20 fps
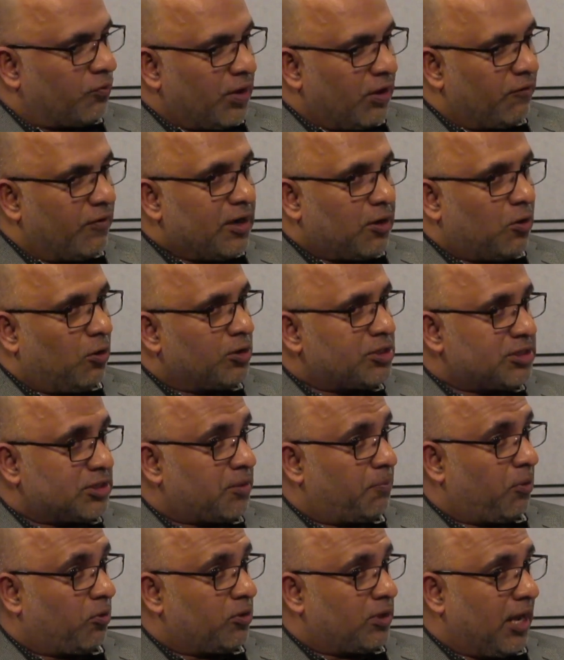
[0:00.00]
we are very conscious
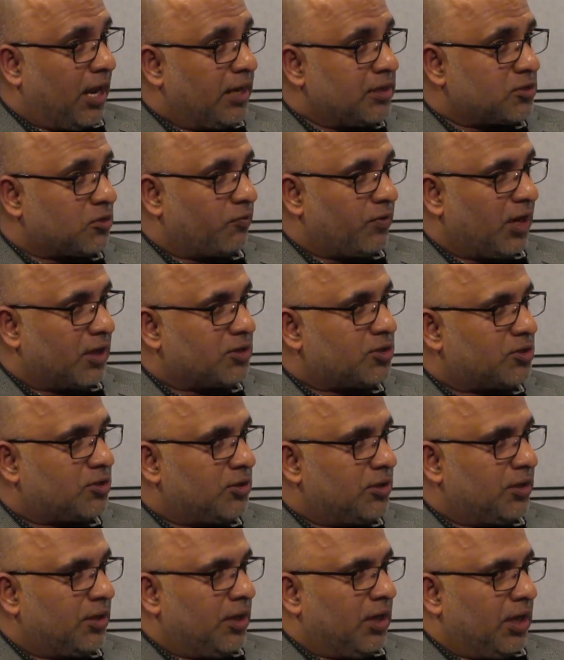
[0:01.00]
about that. So we are,
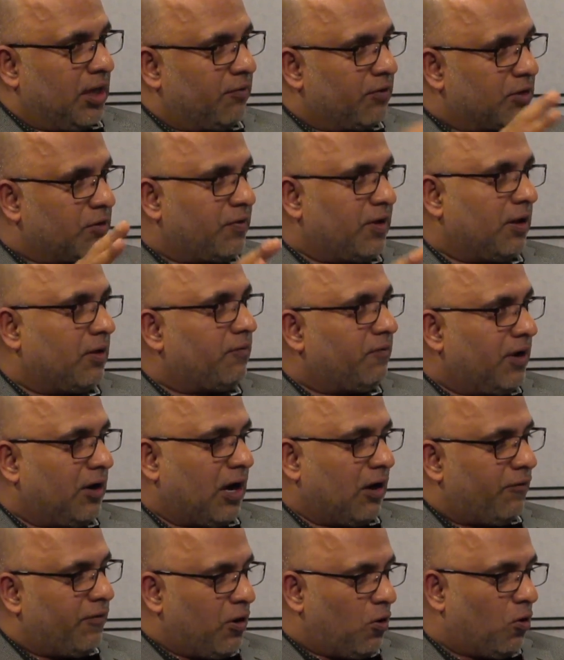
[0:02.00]
even
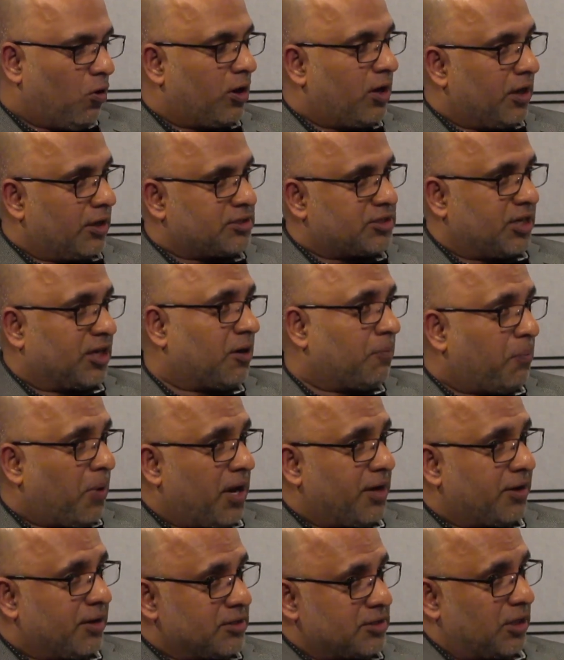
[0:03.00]
though we hold certain
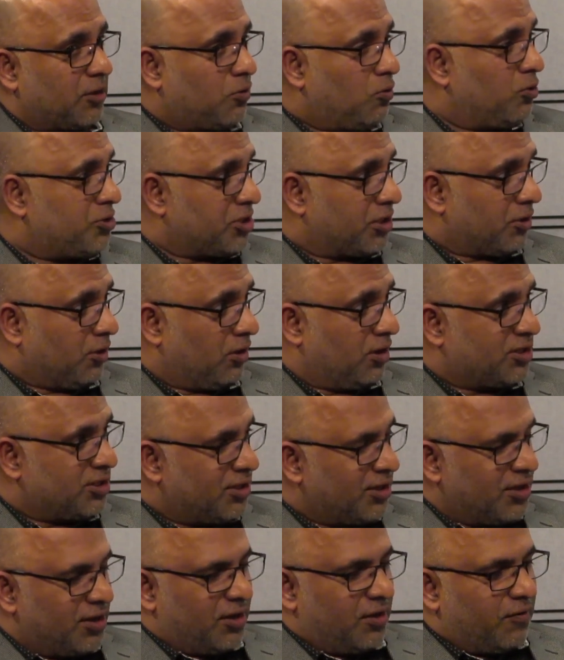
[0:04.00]
patents and cool
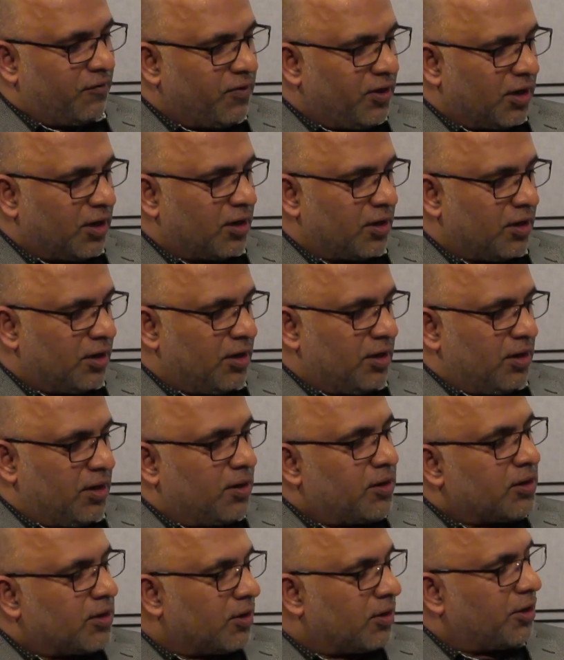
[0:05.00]
technology, we are
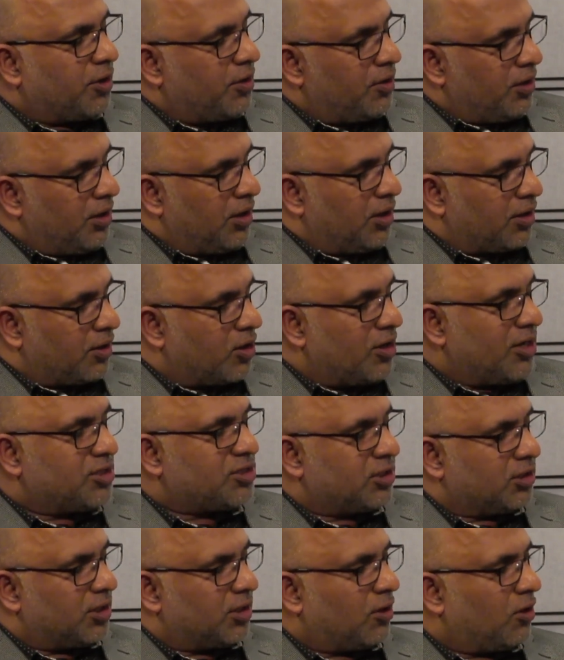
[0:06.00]

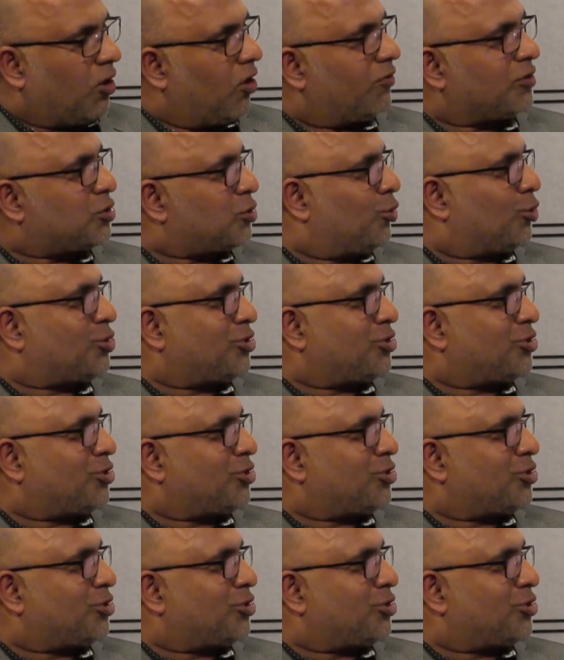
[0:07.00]
releasing the lowest